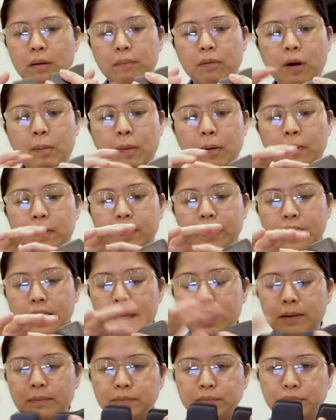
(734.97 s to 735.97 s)

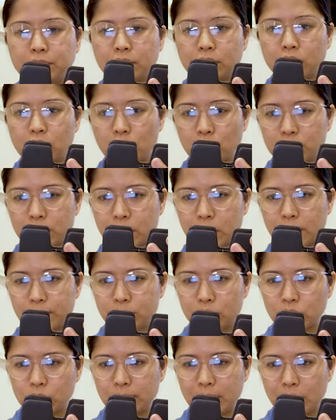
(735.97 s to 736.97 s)
probably goes in
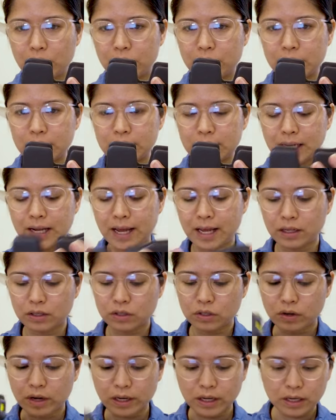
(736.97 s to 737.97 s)
up to about this length,
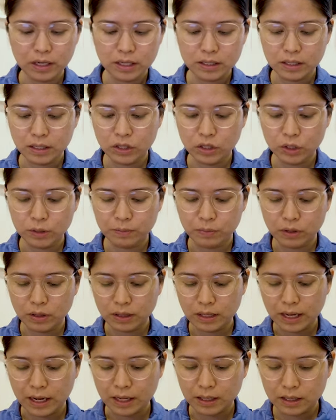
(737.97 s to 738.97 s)
so I can easily just
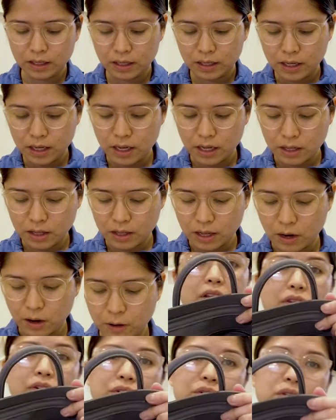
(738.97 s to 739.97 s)
put that in
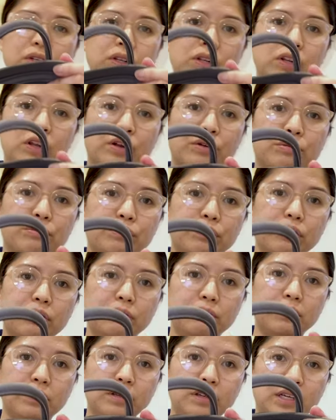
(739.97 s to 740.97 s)
there. There's still a lot of
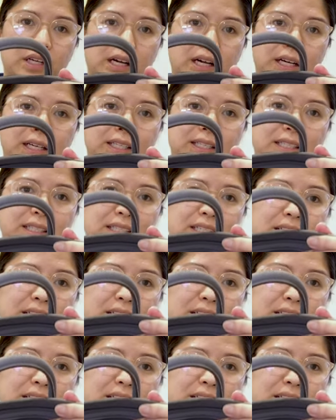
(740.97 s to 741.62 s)
room, you guys.